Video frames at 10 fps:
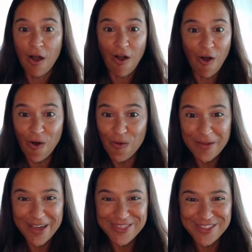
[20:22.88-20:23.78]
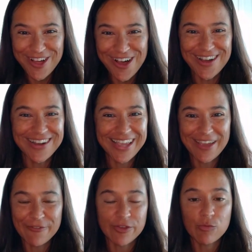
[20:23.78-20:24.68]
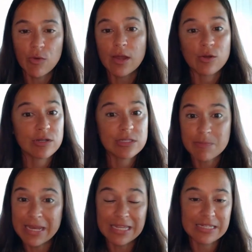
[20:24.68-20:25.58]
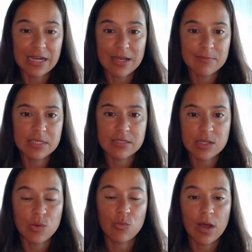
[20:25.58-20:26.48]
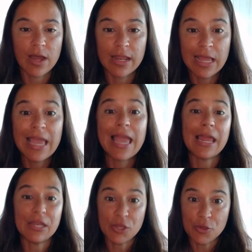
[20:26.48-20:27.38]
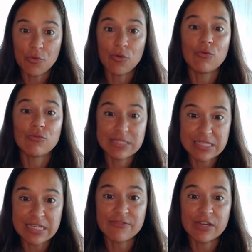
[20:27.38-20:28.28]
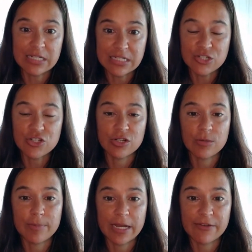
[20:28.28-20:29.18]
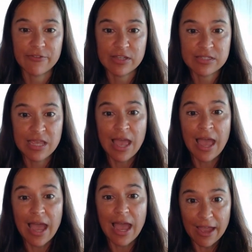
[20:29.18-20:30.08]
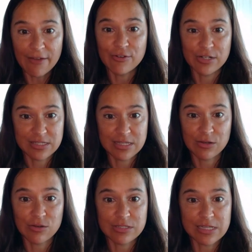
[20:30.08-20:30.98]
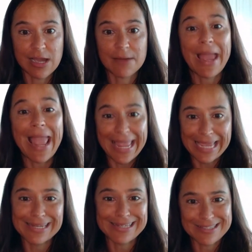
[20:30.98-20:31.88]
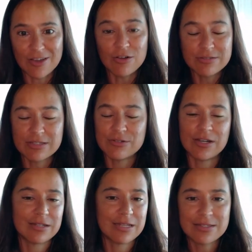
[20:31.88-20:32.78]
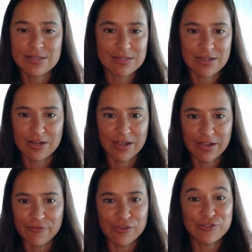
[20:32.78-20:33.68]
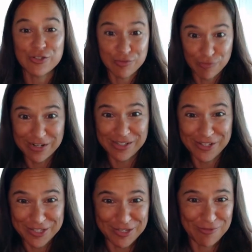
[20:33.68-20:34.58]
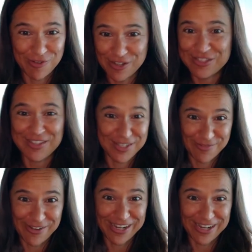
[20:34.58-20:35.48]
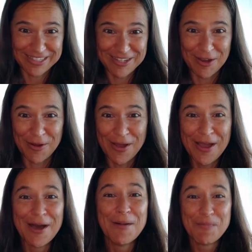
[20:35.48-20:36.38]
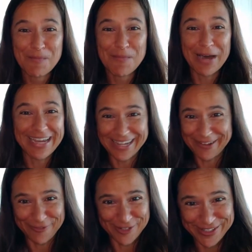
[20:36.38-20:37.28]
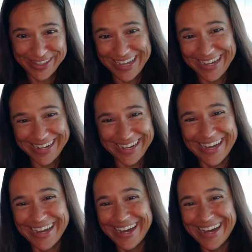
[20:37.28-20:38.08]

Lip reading: all month long if you want, or as many times as you want, and you will receive additional benefits every single time. And it's also not necessary. If you just want to listen once, that's fine too. But if you're like